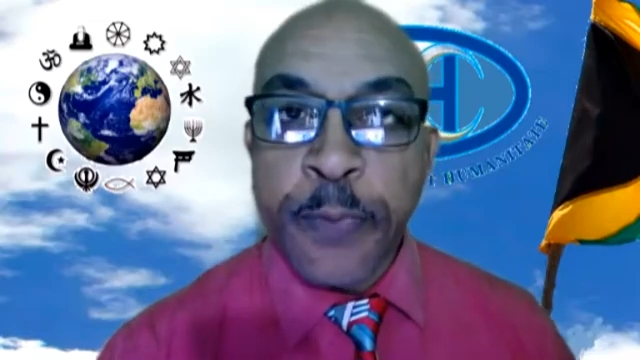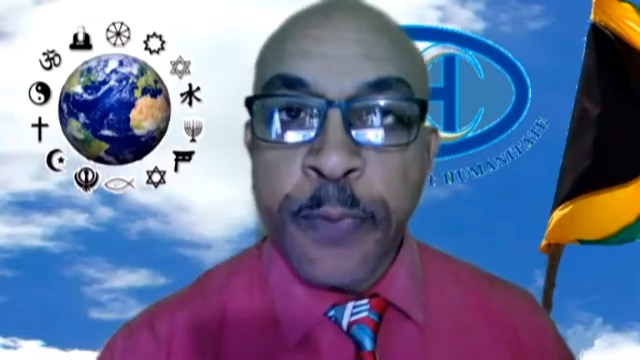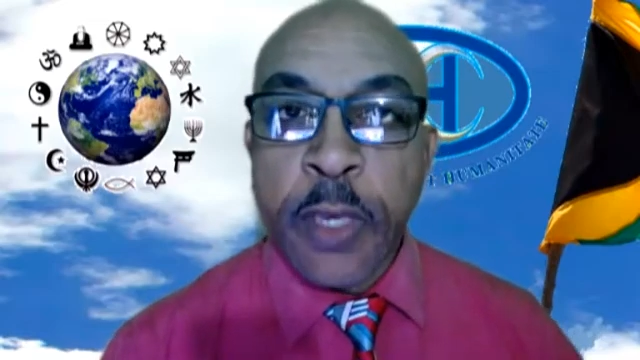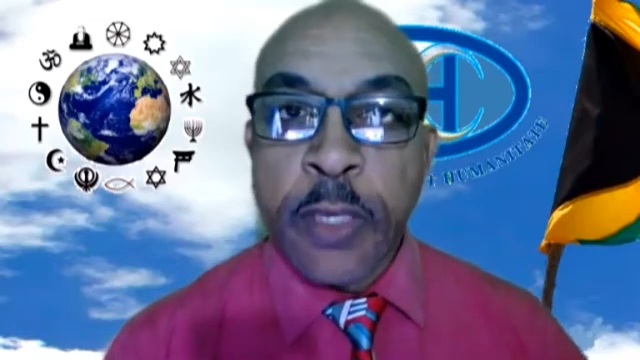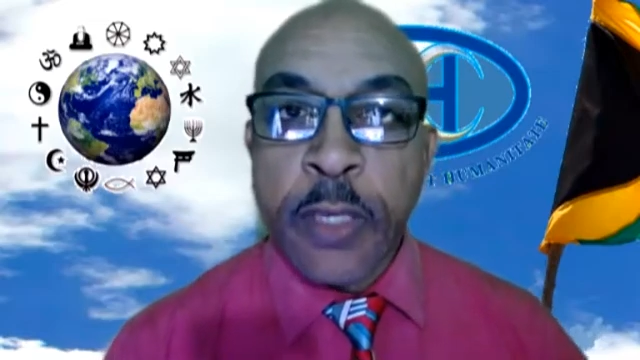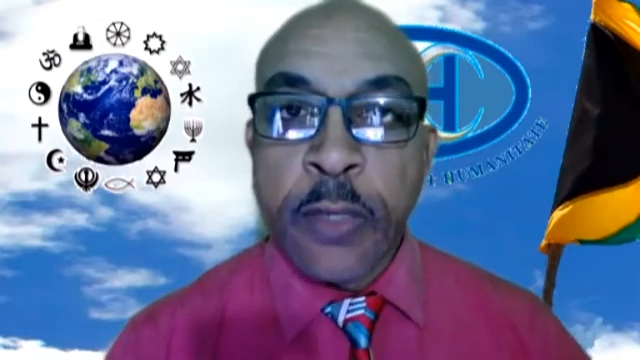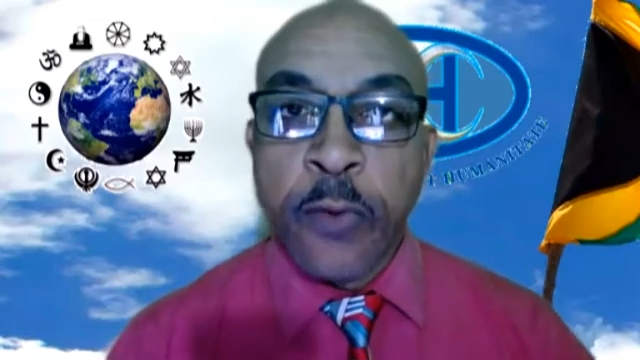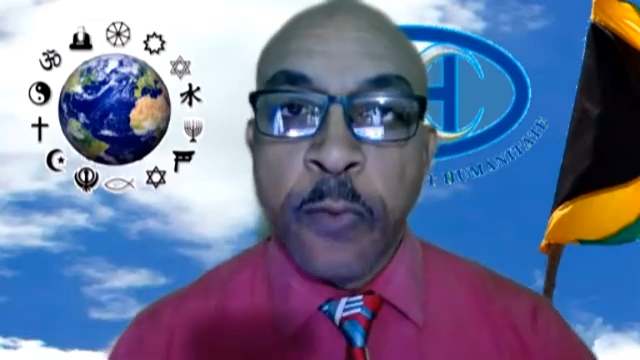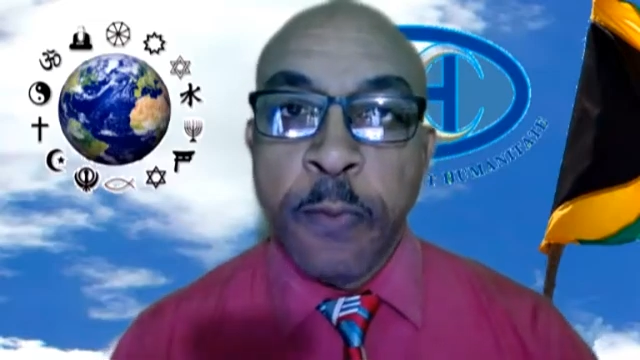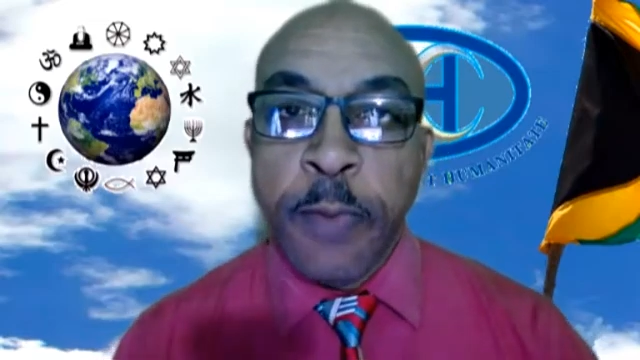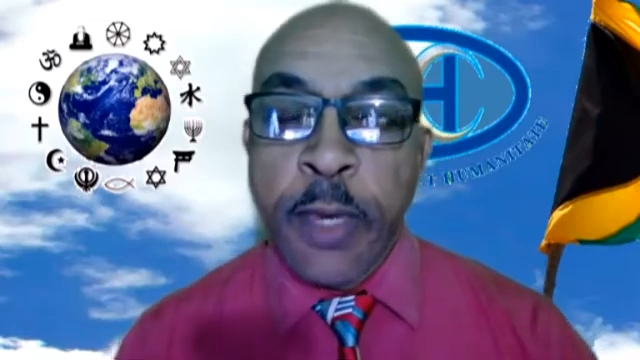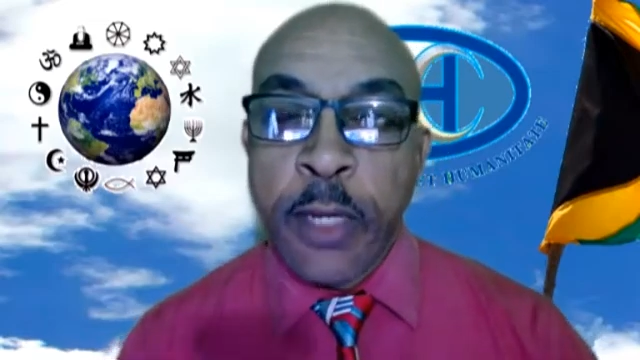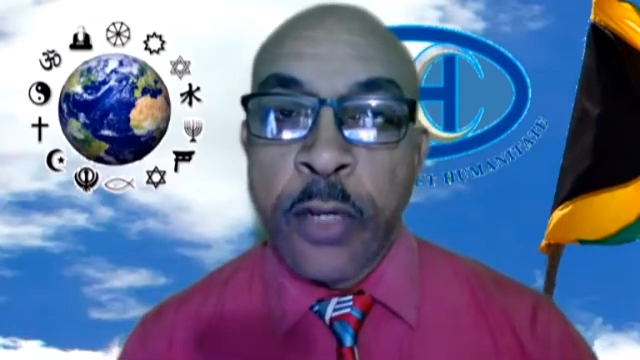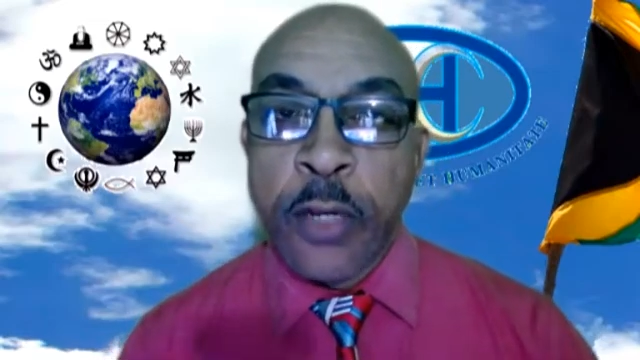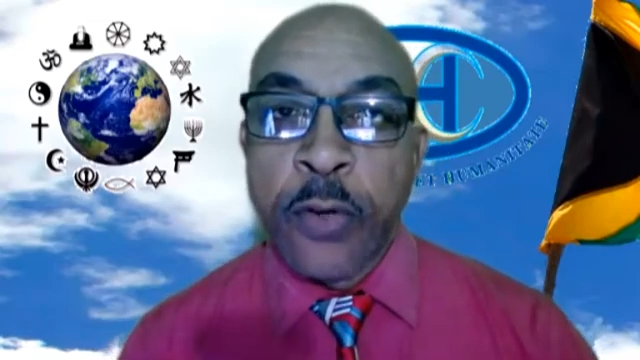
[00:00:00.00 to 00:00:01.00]
is to
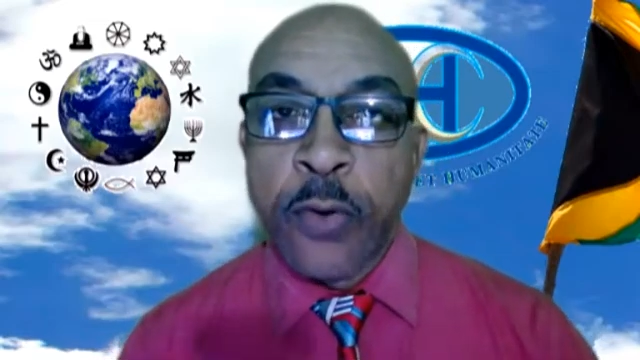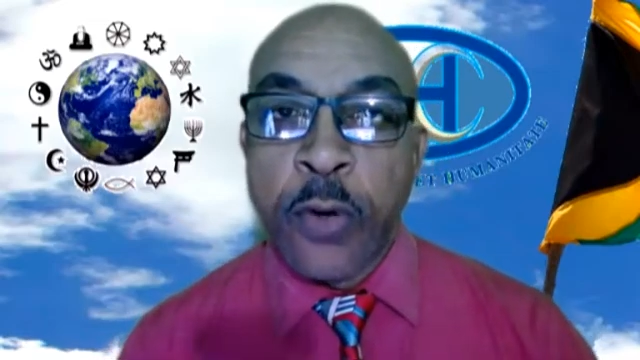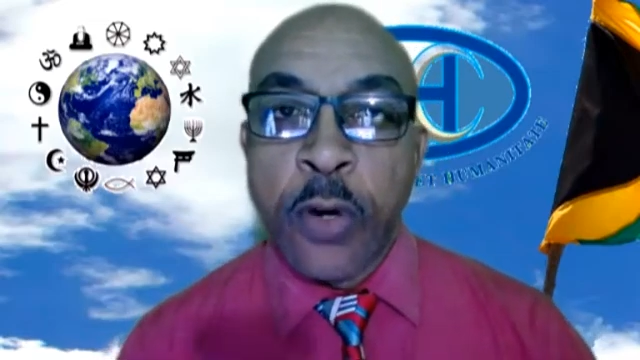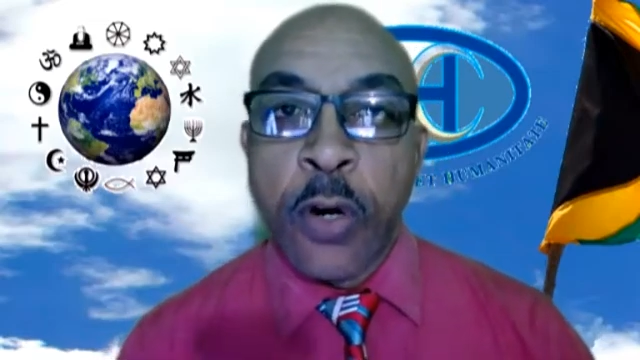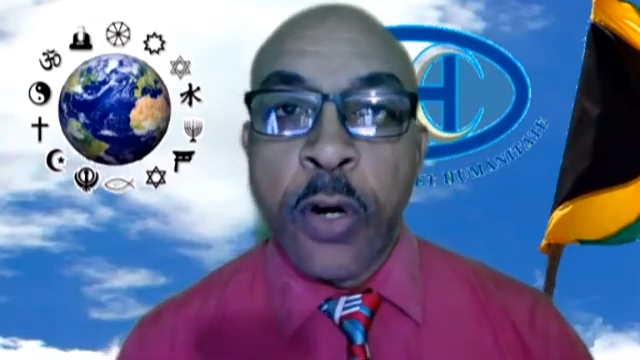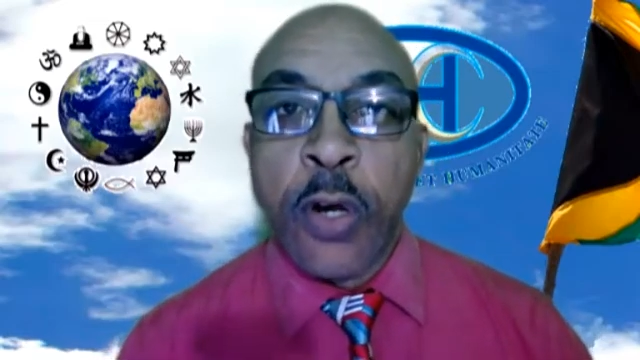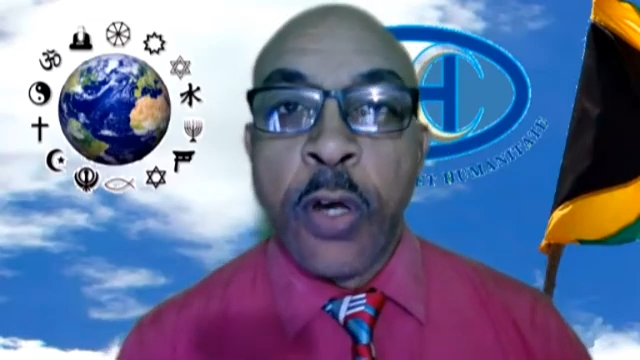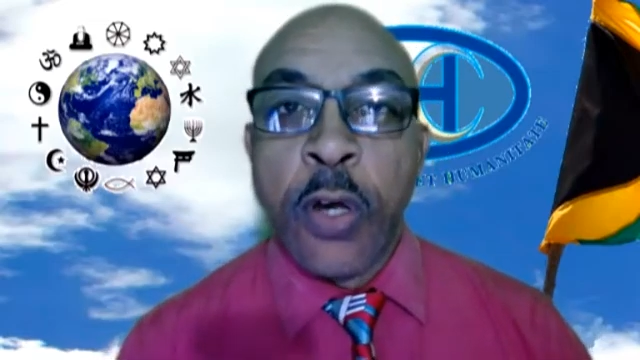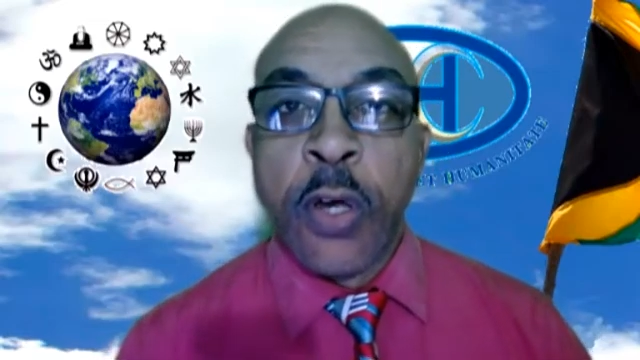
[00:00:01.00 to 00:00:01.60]
make sure